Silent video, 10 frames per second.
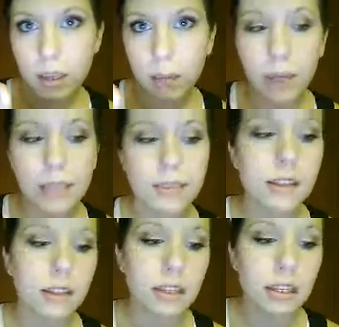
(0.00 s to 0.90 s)

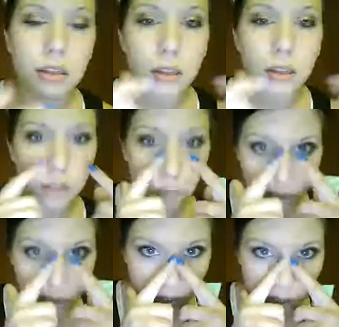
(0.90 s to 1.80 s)
Basically, you put
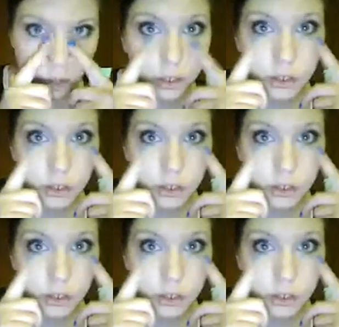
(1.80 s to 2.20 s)
it on your